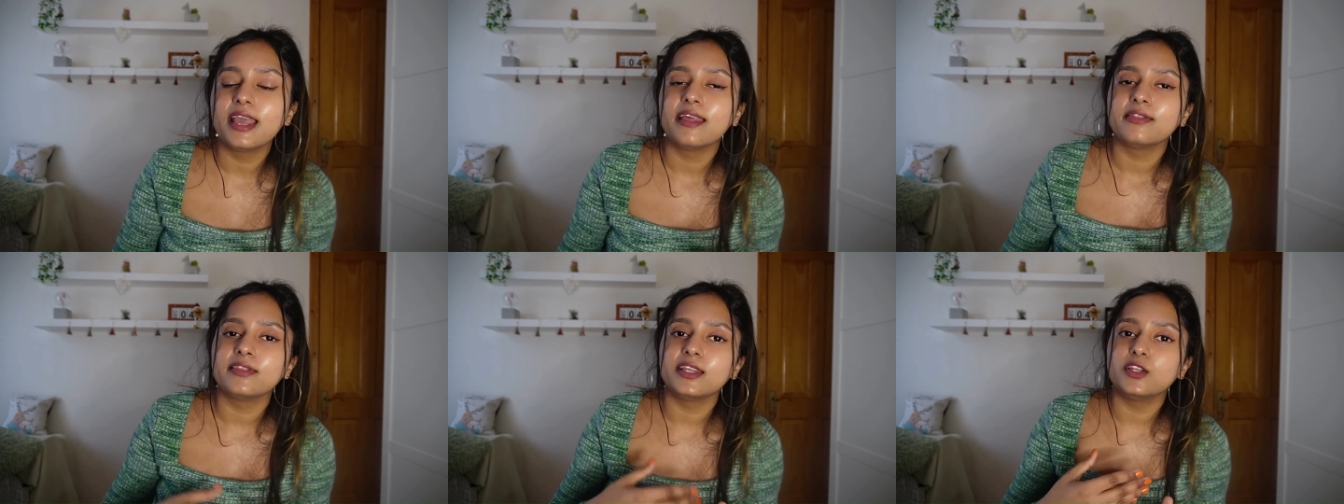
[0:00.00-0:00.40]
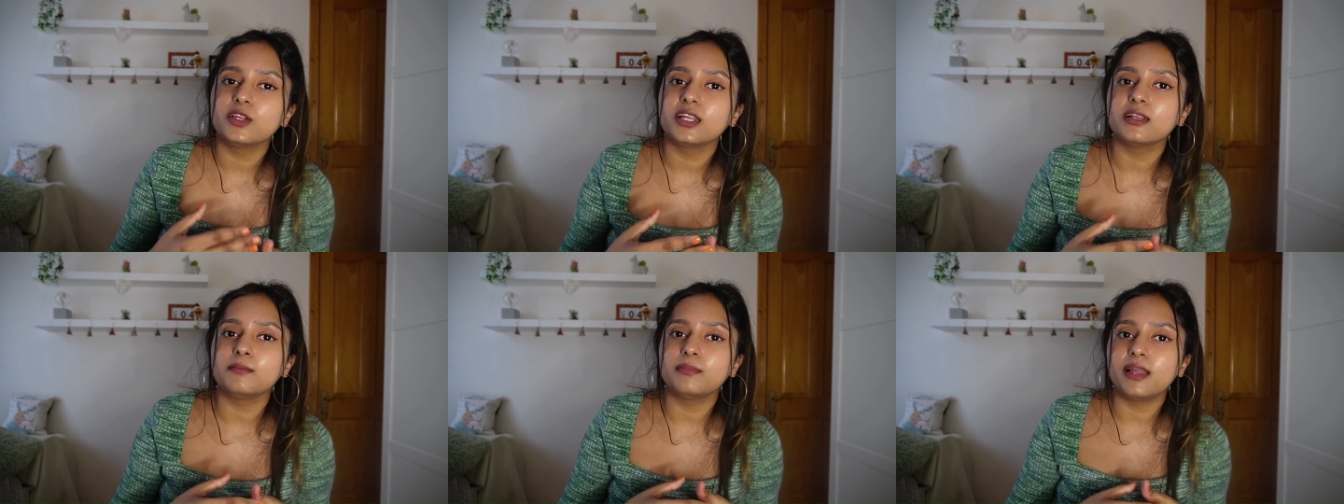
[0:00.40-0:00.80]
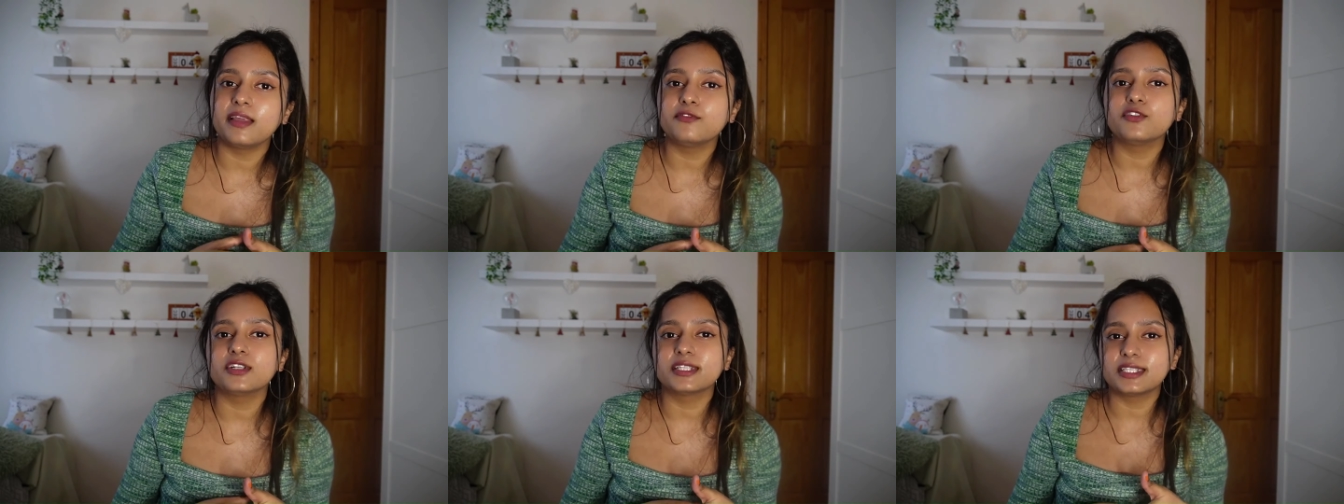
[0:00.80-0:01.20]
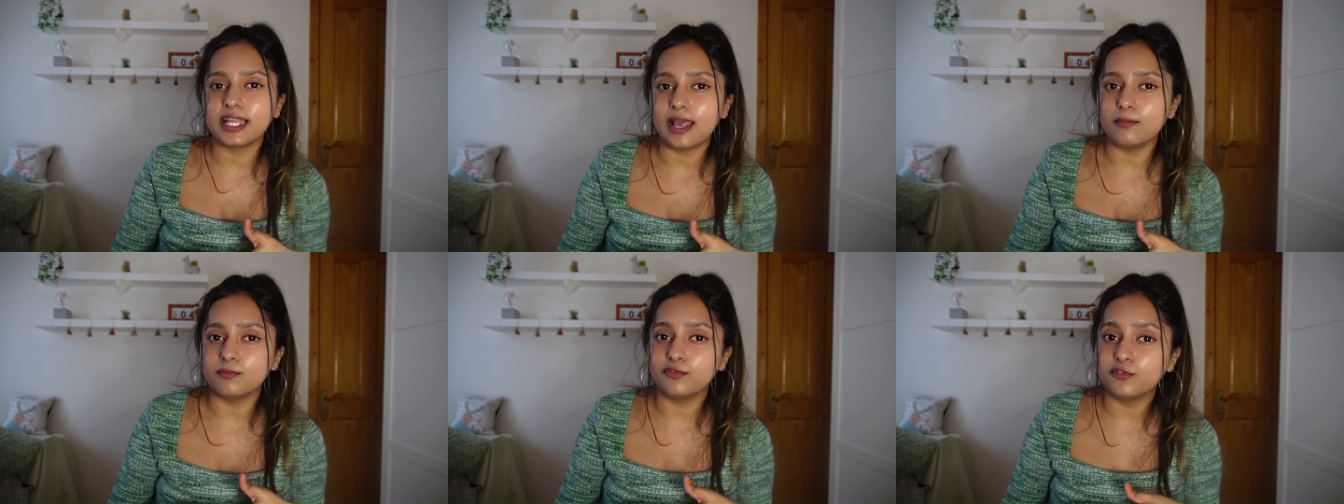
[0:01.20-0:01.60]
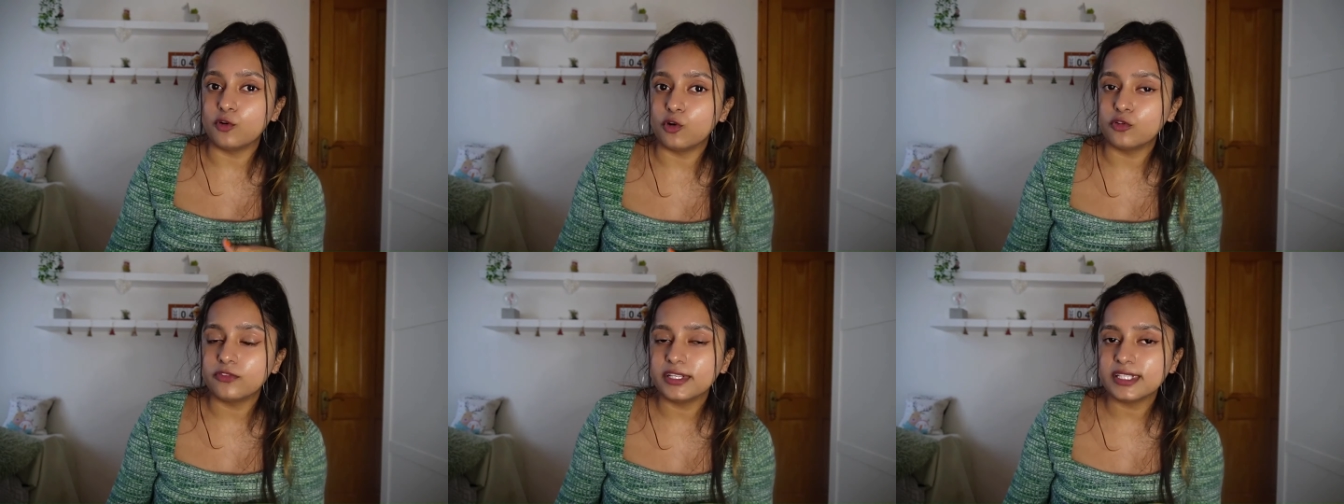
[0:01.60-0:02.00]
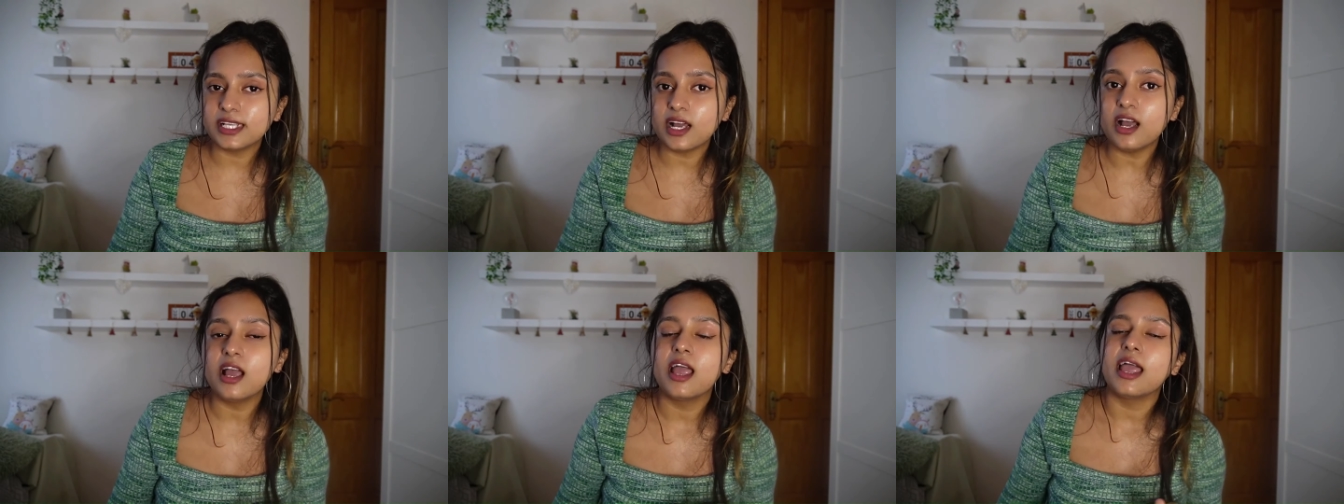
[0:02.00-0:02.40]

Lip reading: then you can apply for a stamp 4 visa.